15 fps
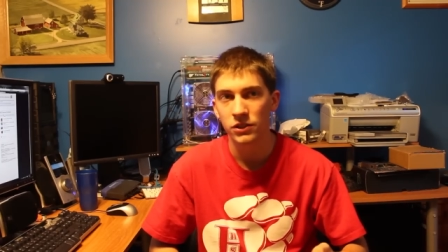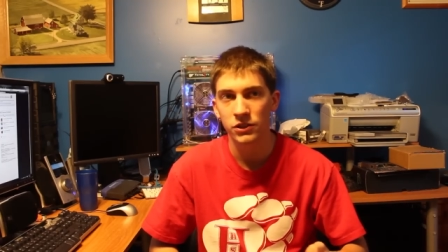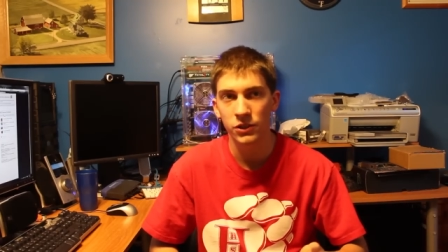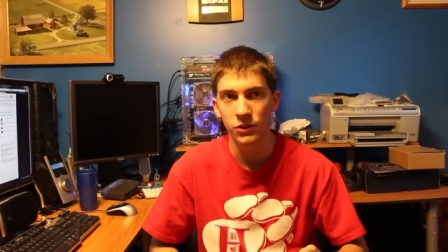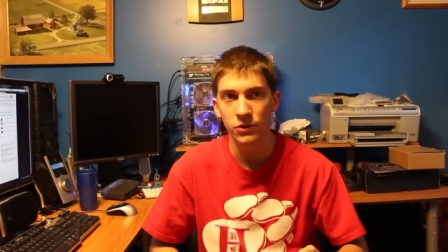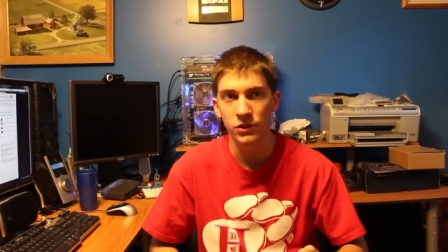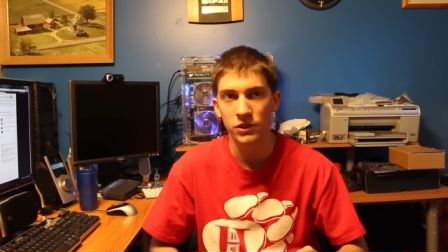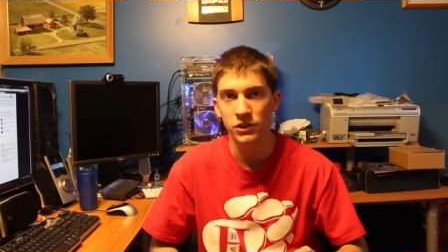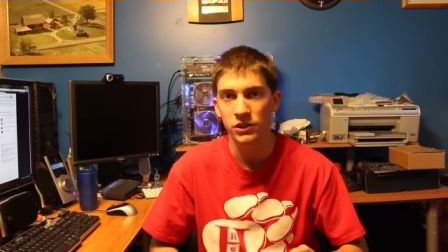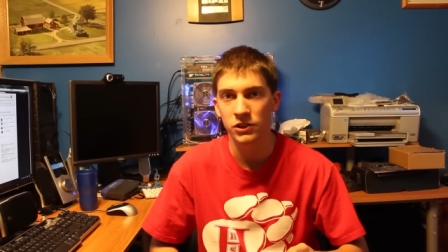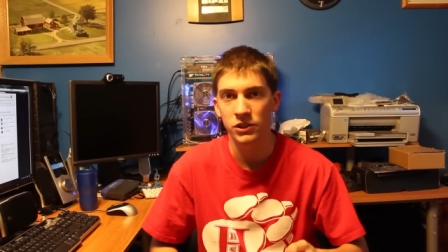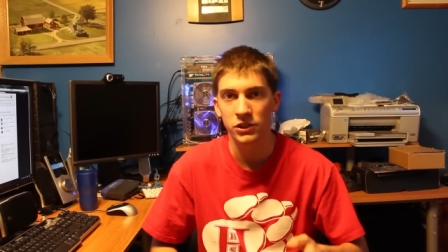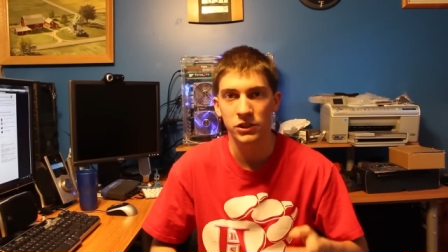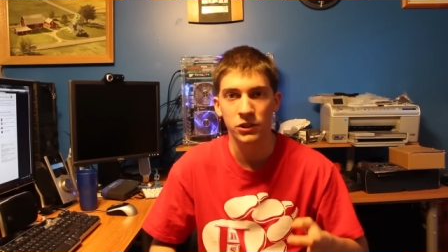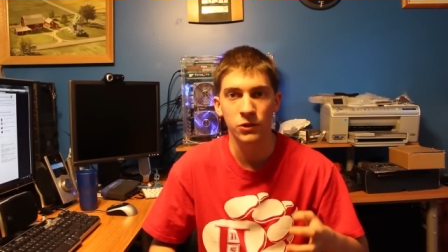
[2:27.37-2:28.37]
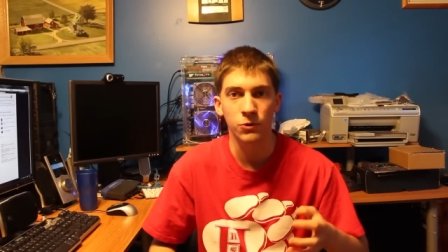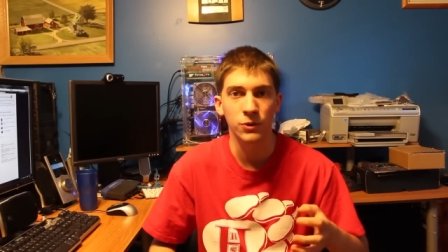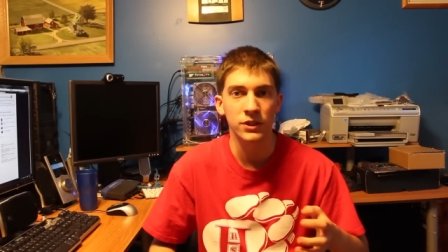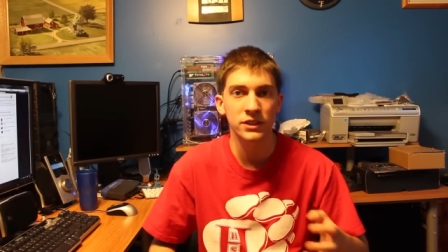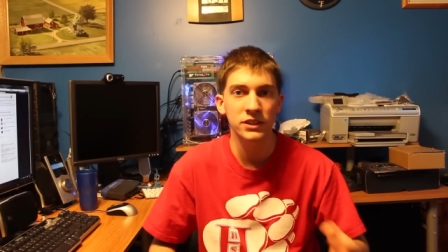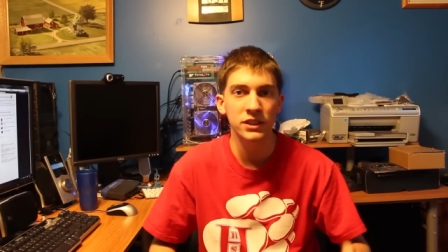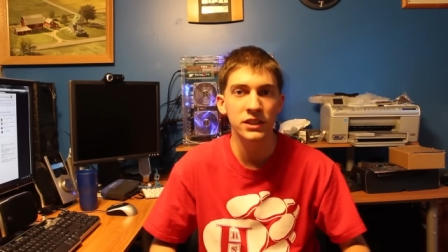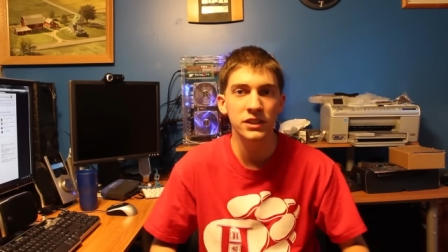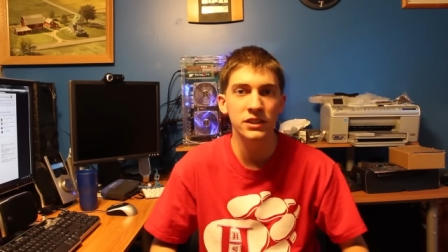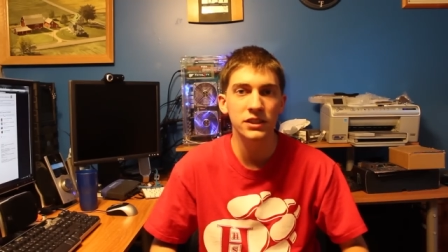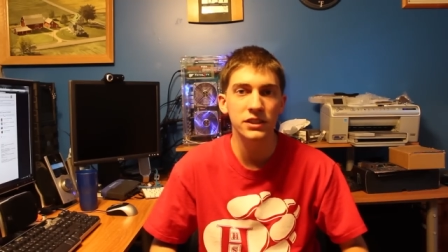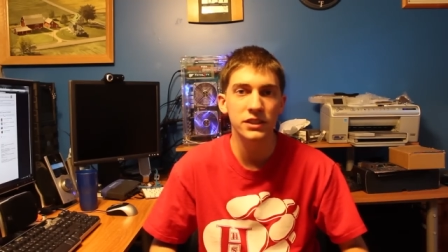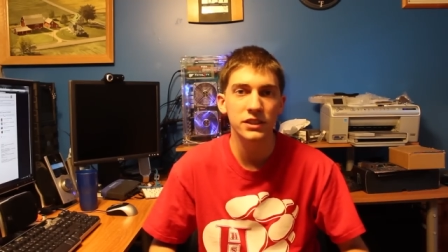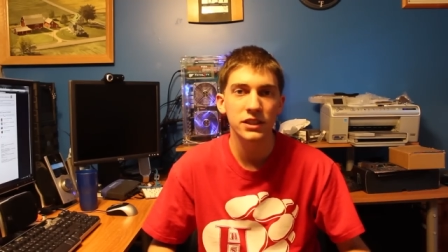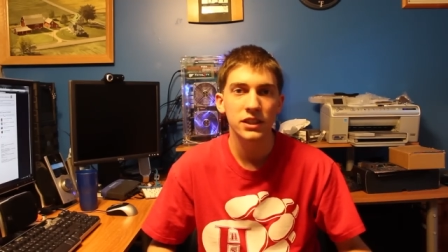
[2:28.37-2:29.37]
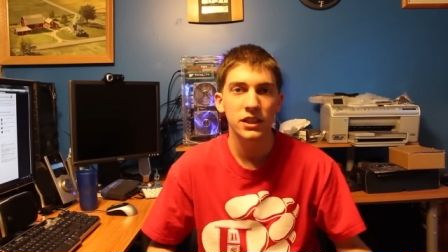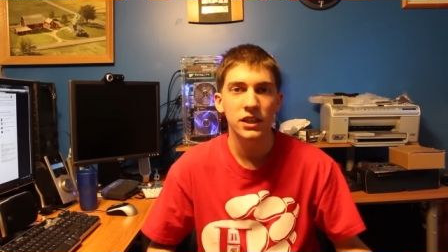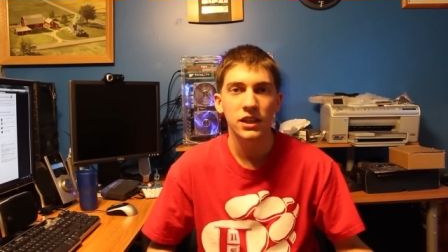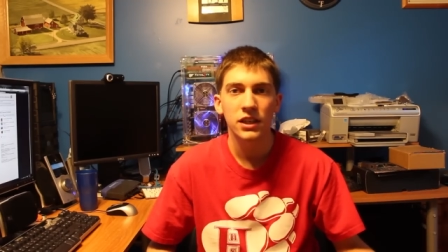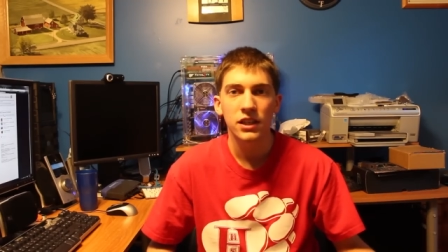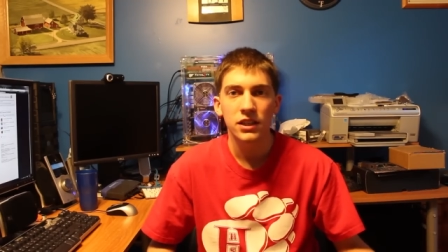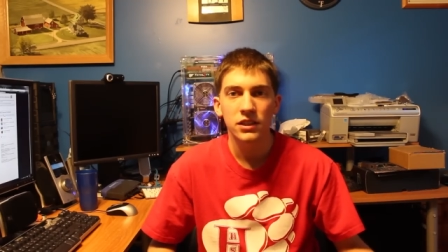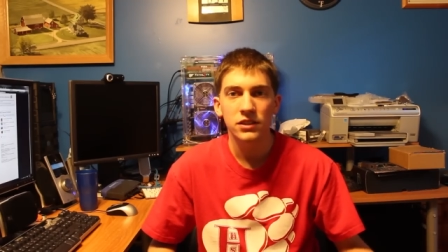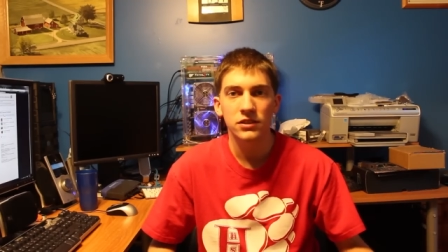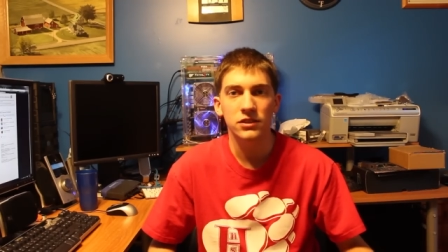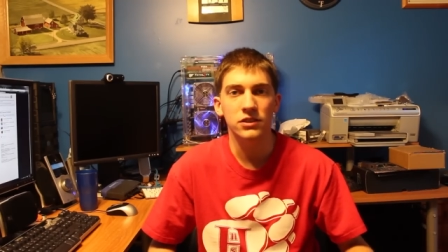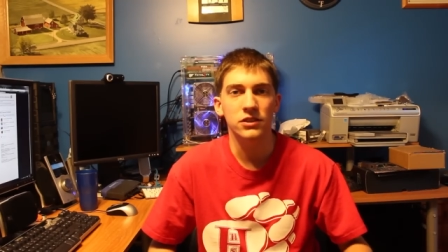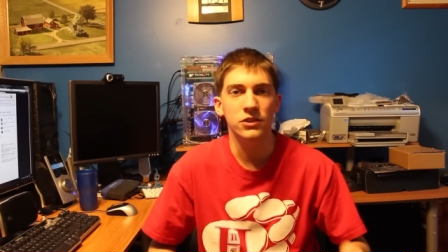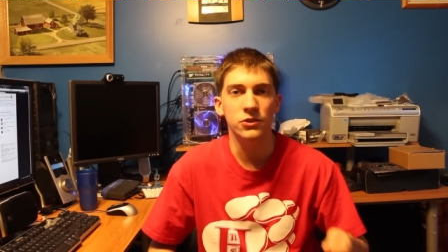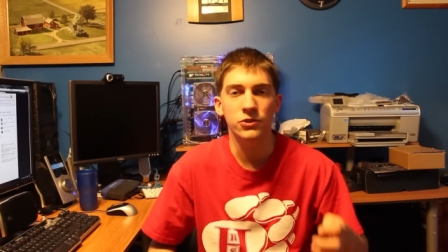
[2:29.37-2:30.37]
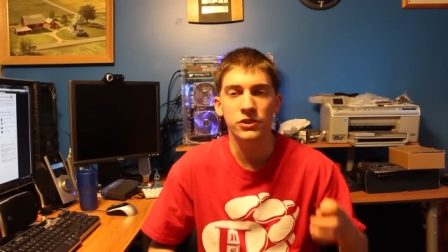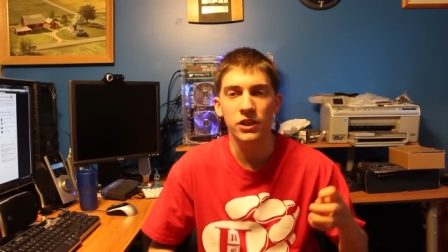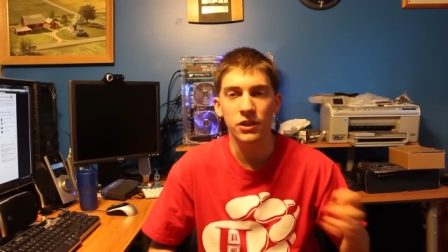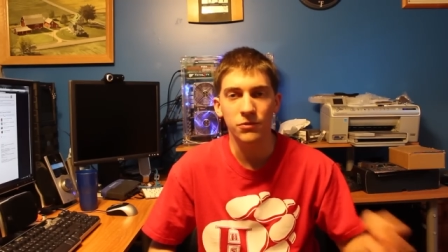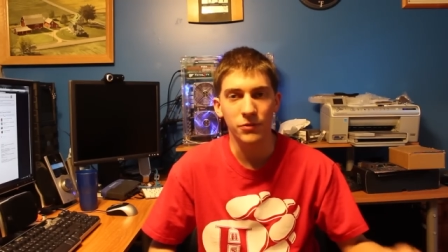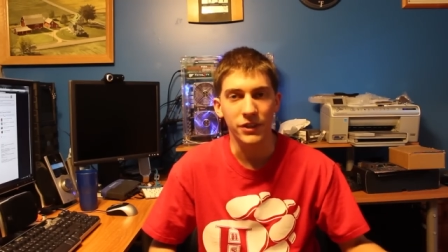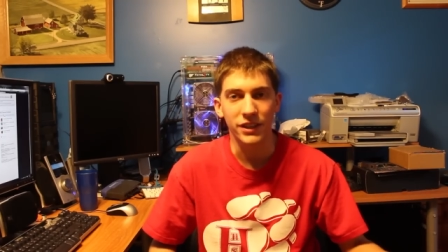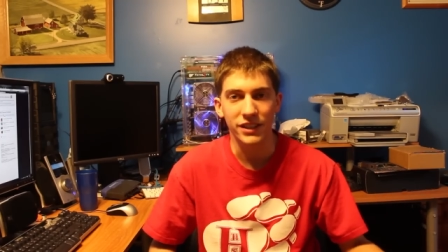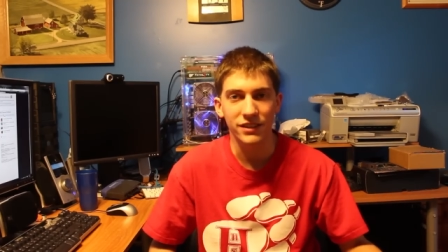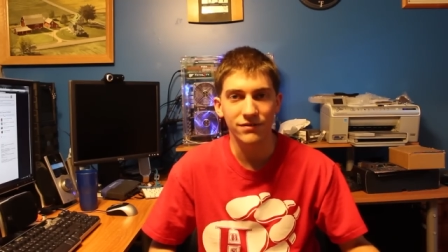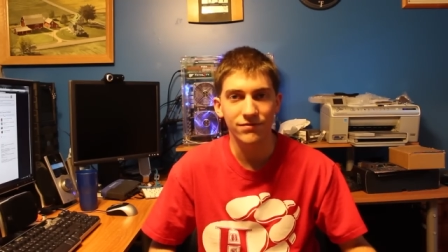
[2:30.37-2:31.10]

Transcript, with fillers: do? Is it just a coincidence? You tell me.